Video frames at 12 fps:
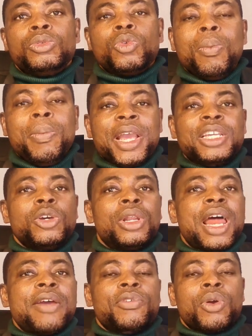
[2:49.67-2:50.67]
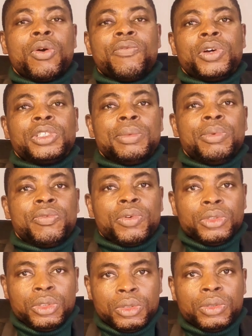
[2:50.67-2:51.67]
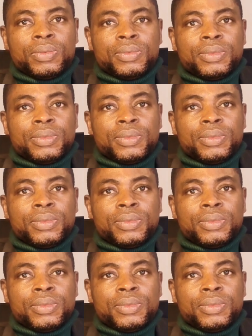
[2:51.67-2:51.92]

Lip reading: to make your life comfortable for you.